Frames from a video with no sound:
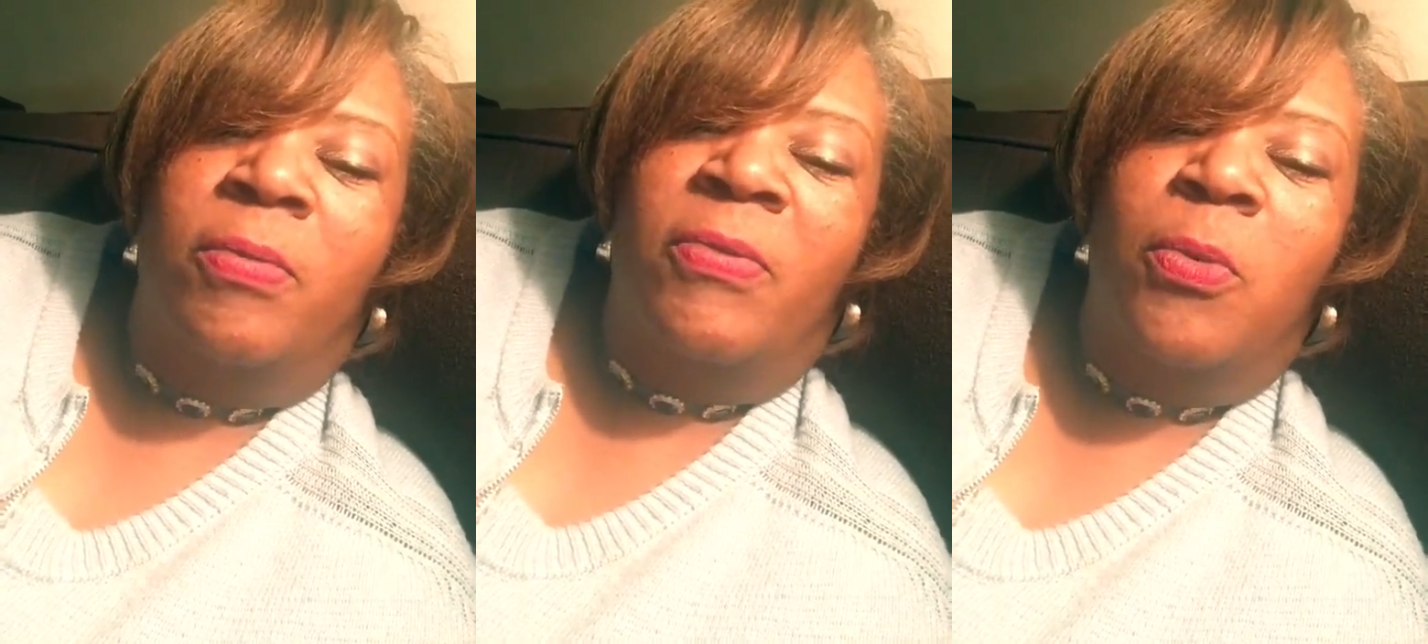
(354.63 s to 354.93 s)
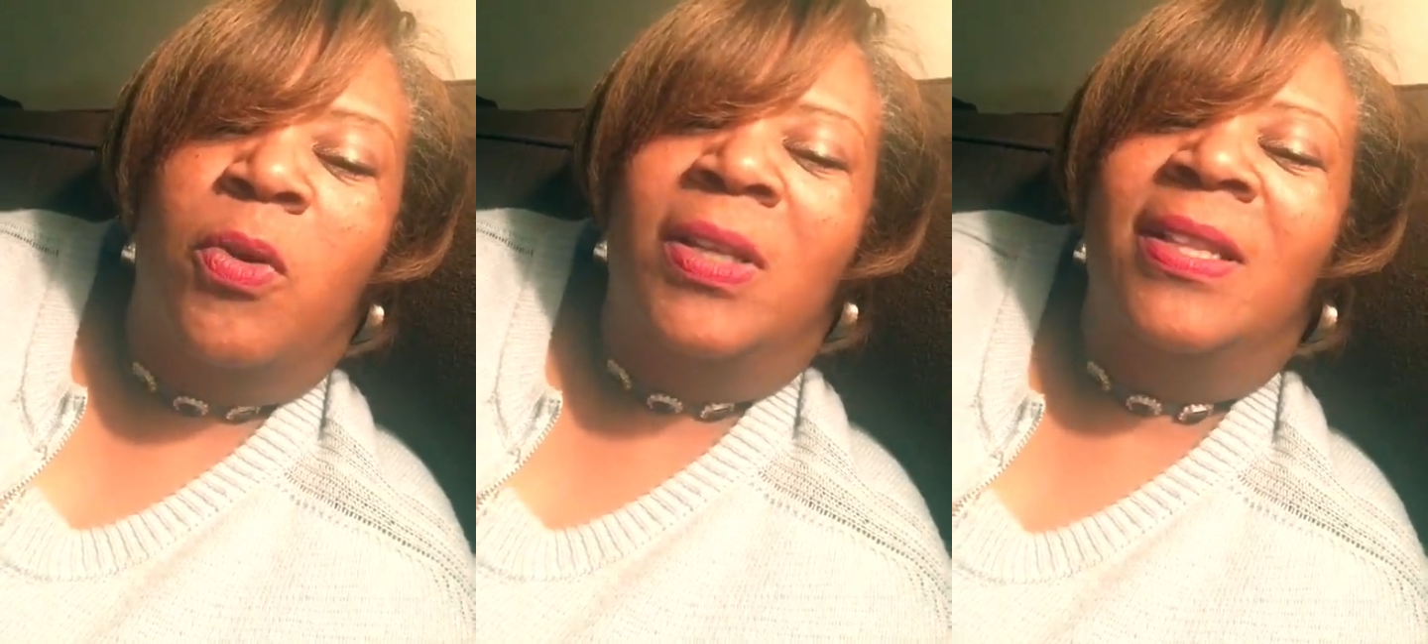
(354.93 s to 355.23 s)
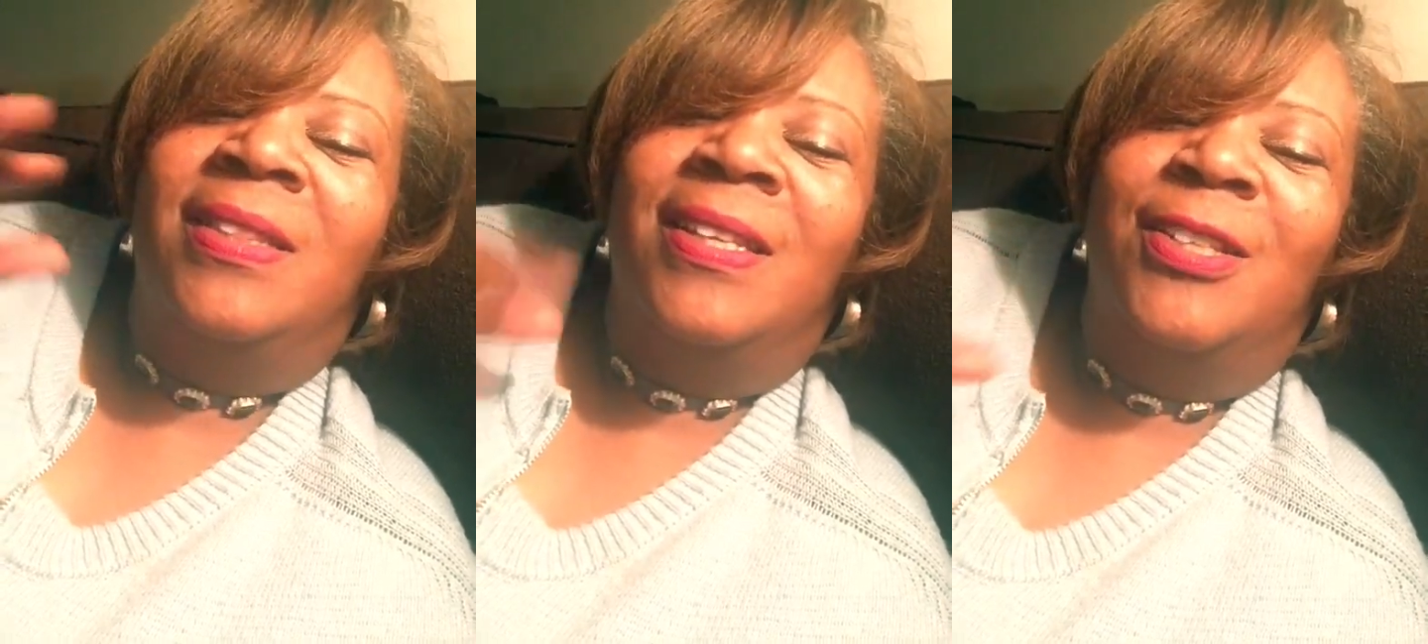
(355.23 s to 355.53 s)
with
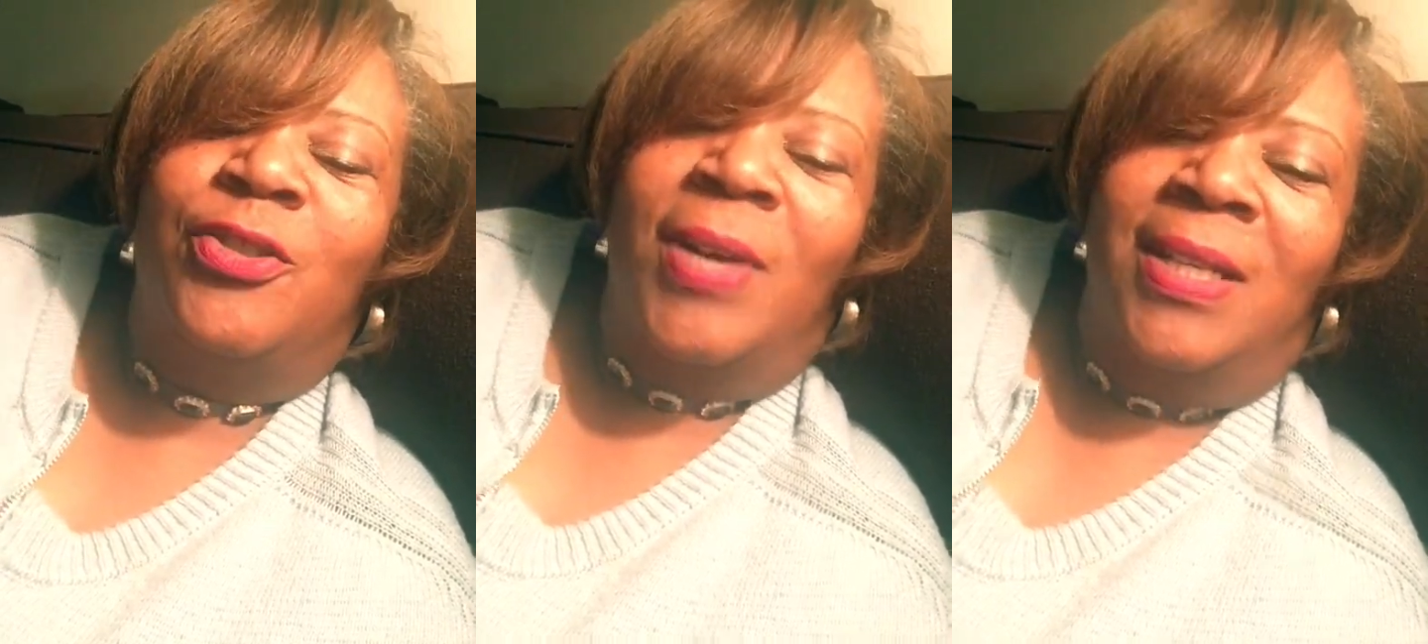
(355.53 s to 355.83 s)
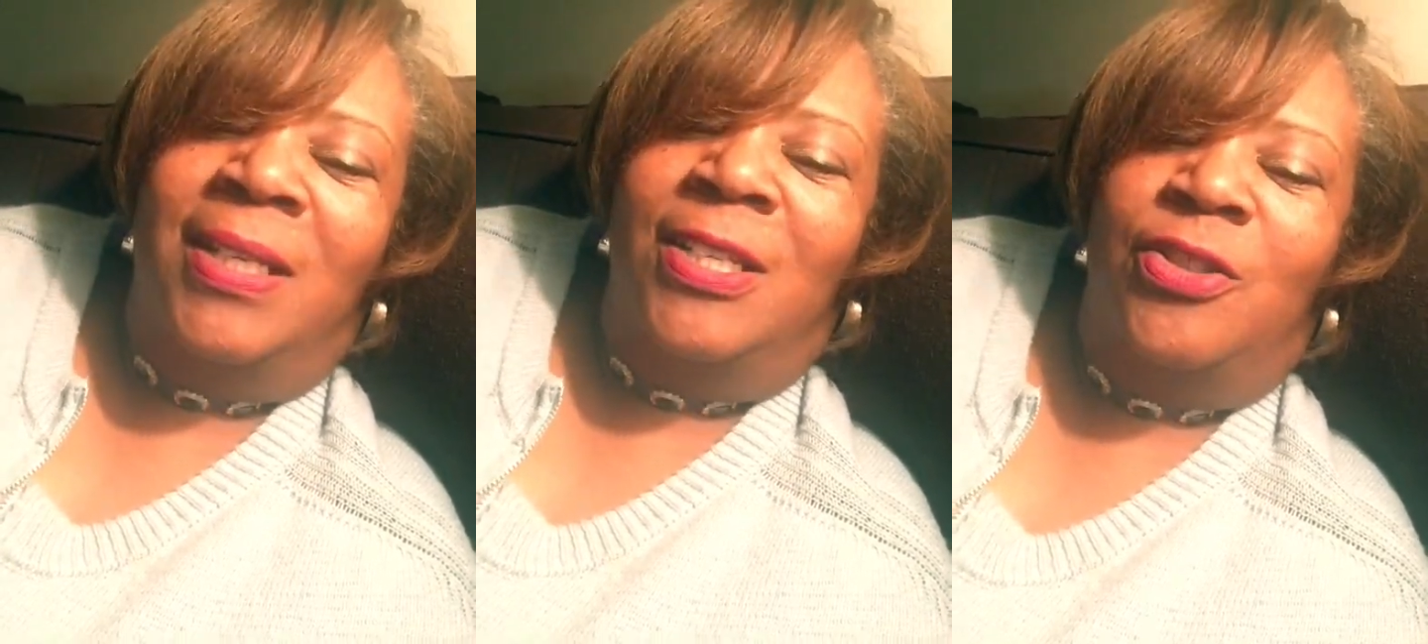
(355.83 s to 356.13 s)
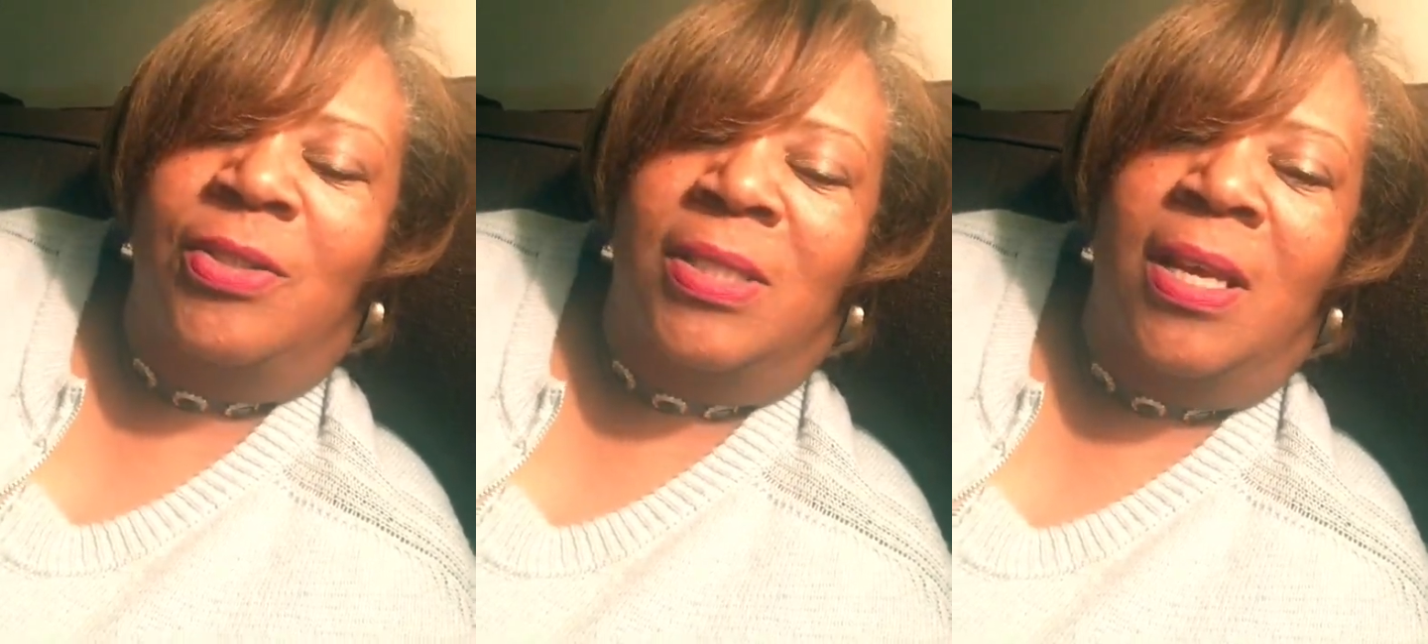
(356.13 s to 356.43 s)
Moreland, then try to
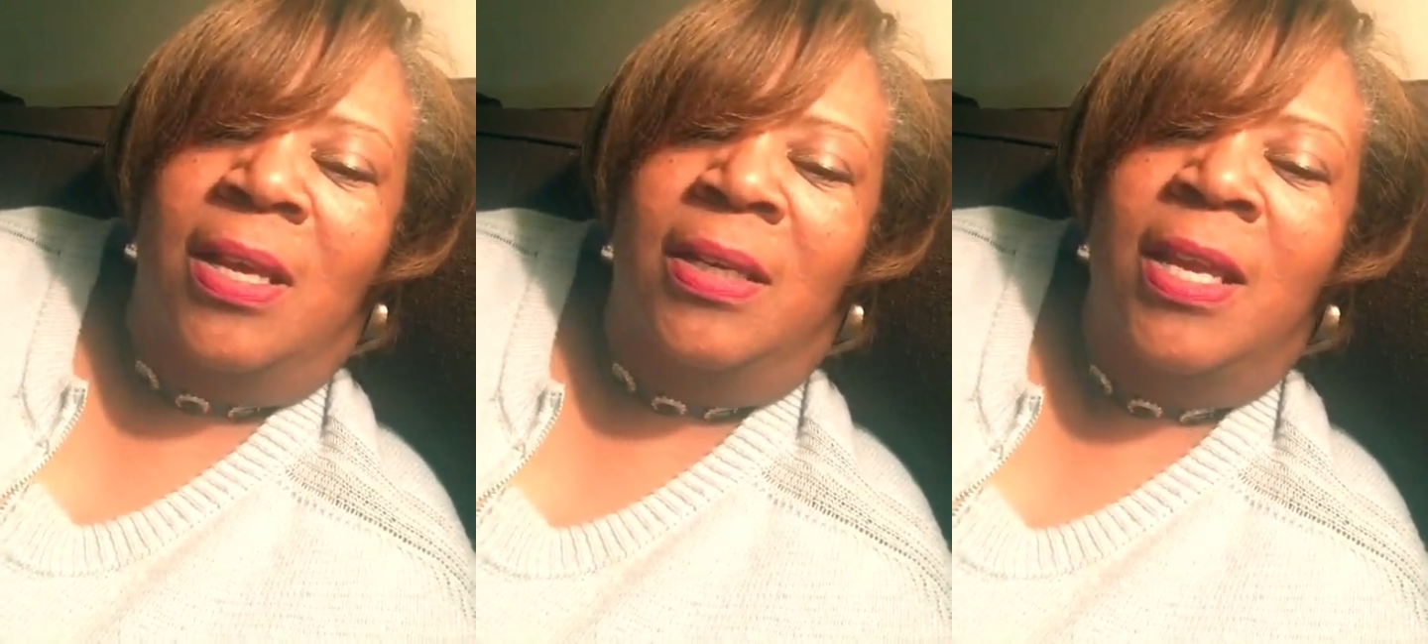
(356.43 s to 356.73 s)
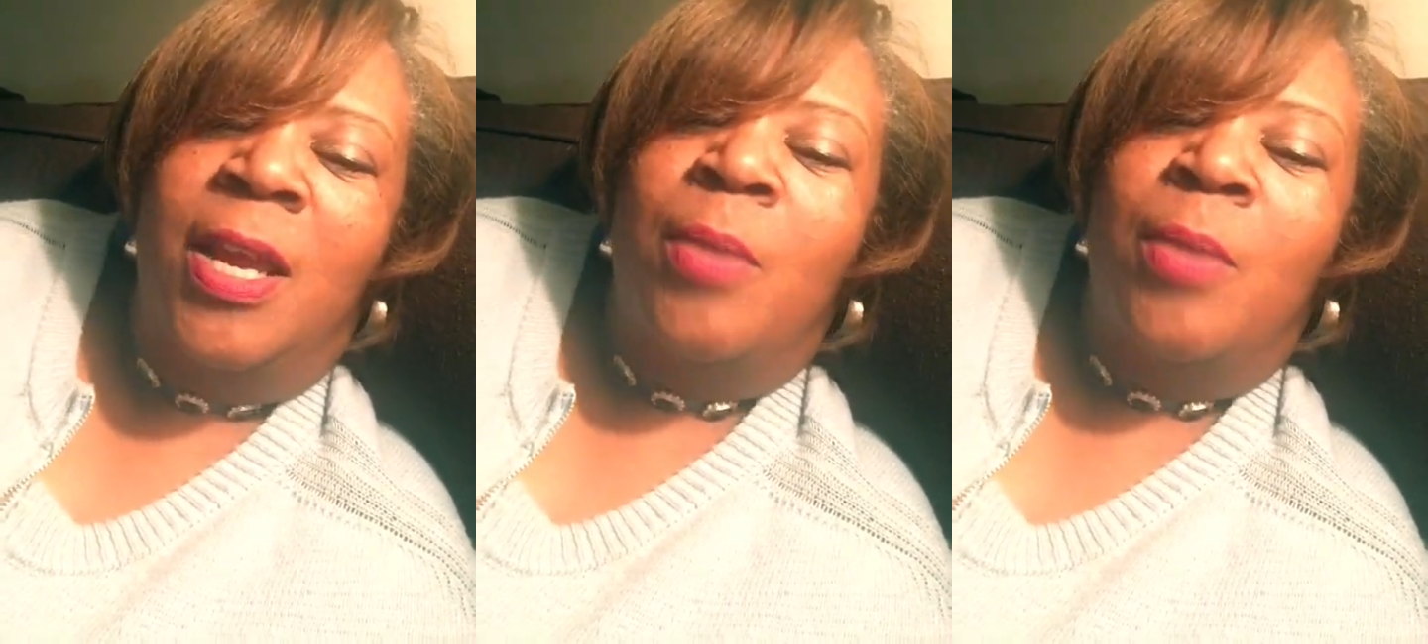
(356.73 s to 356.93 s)
get your son.